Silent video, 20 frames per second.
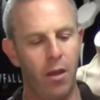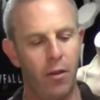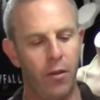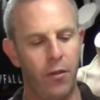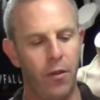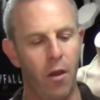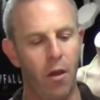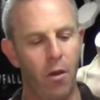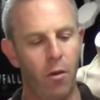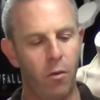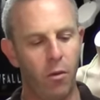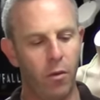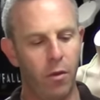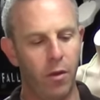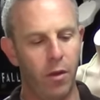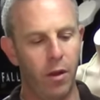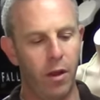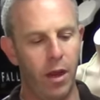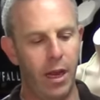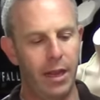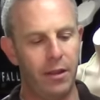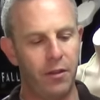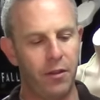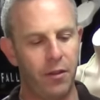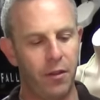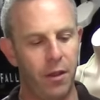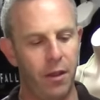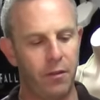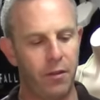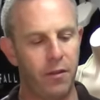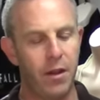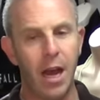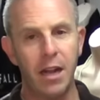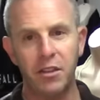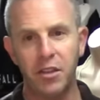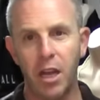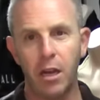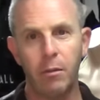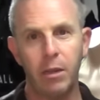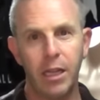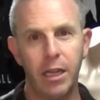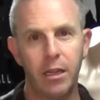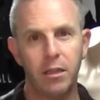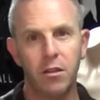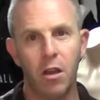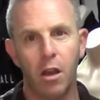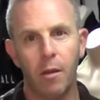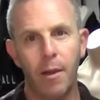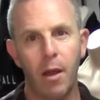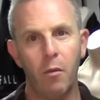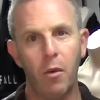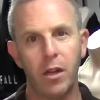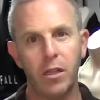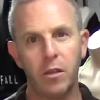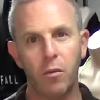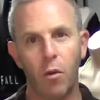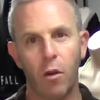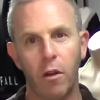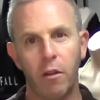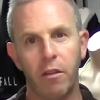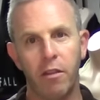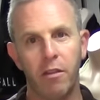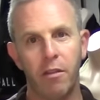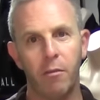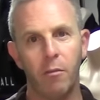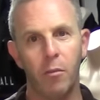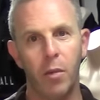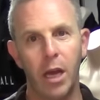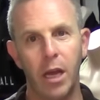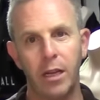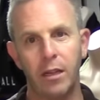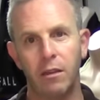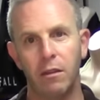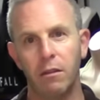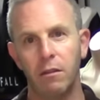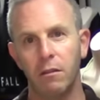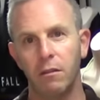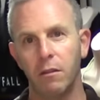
So it's not gentlemanly to talk about what it's worth, but